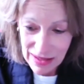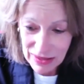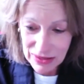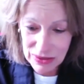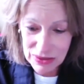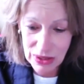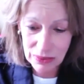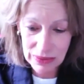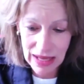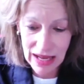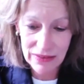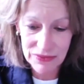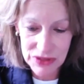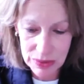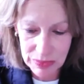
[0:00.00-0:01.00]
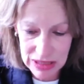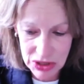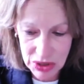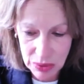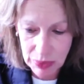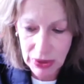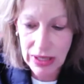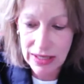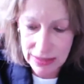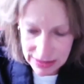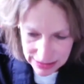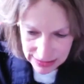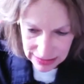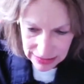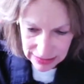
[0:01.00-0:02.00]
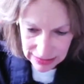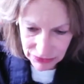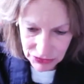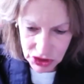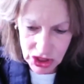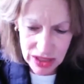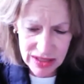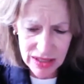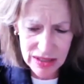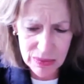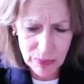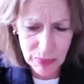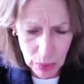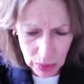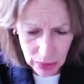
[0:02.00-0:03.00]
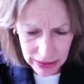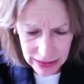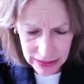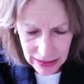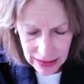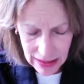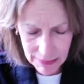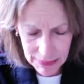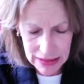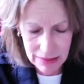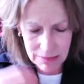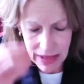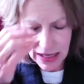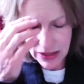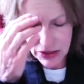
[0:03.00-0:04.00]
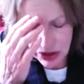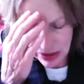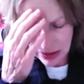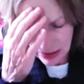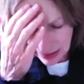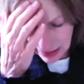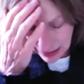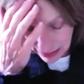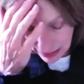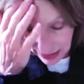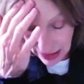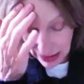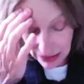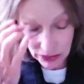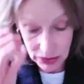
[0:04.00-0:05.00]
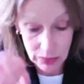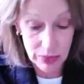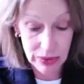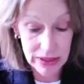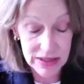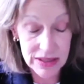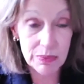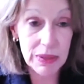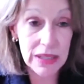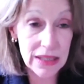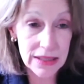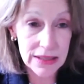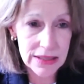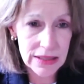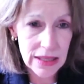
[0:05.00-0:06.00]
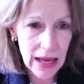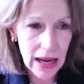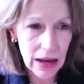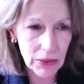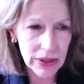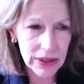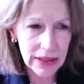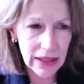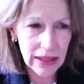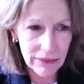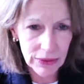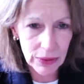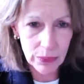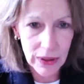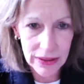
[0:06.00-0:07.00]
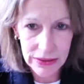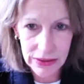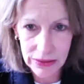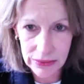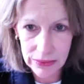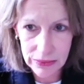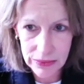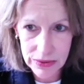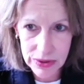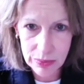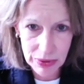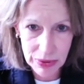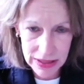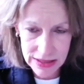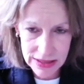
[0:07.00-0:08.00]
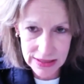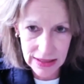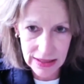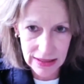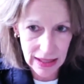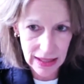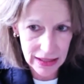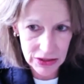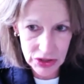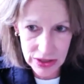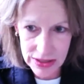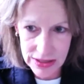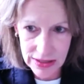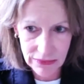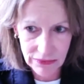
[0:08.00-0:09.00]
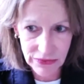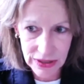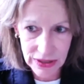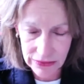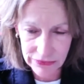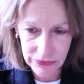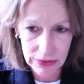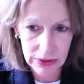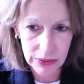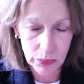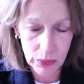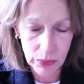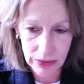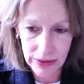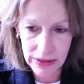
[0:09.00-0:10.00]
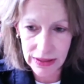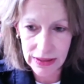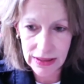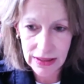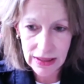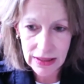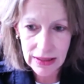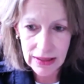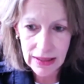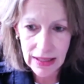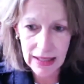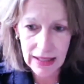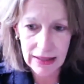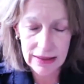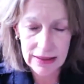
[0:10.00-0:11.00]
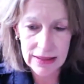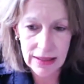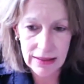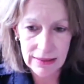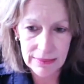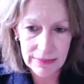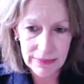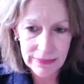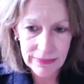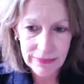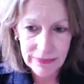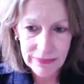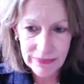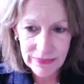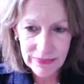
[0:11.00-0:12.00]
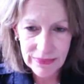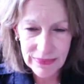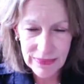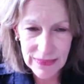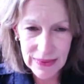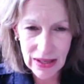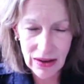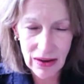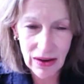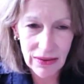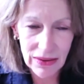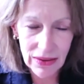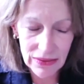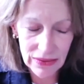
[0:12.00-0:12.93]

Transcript: you don't have to be depressed. If Jesus bore it, I mean, imagine the God who brings peace. How could he ever want you depressed and anxious and fearful and worried? And um, oh,